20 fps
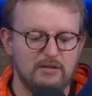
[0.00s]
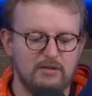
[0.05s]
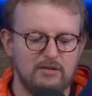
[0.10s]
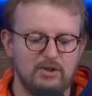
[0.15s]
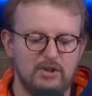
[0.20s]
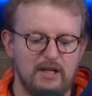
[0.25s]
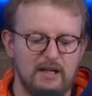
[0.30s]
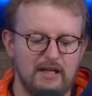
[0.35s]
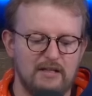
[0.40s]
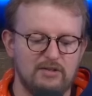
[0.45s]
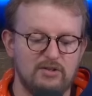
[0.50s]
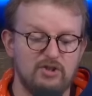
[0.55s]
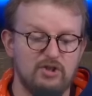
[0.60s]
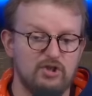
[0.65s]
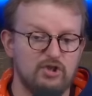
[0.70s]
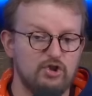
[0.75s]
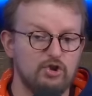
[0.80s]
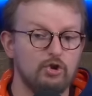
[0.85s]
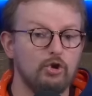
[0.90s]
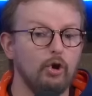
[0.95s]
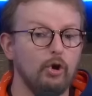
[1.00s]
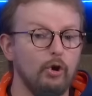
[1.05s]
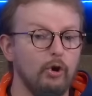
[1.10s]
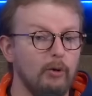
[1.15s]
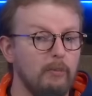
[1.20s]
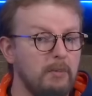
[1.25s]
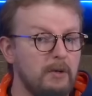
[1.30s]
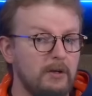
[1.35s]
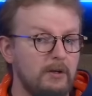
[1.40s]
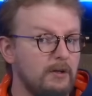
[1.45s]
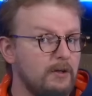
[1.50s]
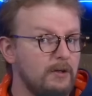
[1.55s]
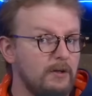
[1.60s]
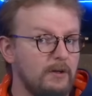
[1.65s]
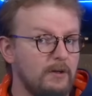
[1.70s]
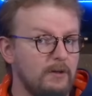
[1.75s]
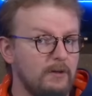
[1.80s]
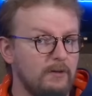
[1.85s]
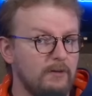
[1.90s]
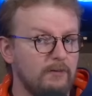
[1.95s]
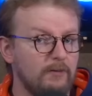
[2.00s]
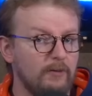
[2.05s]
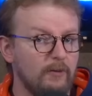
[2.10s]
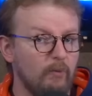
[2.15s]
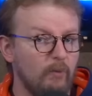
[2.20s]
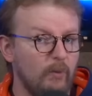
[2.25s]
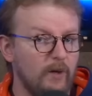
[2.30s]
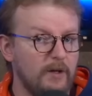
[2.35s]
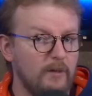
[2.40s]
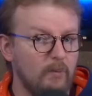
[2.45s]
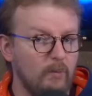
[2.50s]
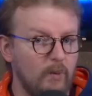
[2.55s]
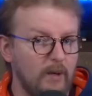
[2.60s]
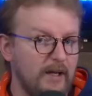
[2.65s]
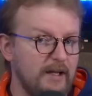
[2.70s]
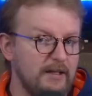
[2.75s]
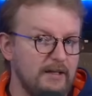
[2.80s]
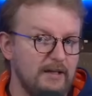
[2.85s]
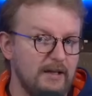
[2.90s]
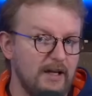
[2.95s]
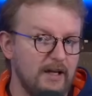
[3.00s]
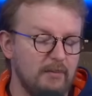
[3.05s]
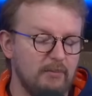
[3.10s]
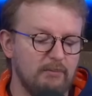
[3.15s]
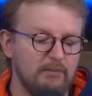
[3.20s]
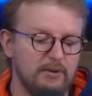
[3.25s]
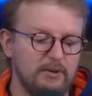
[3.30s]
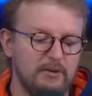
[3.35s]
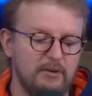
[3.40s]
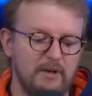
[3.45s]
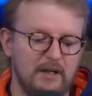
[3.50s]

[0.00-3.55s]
she has Disturb for one white and blue.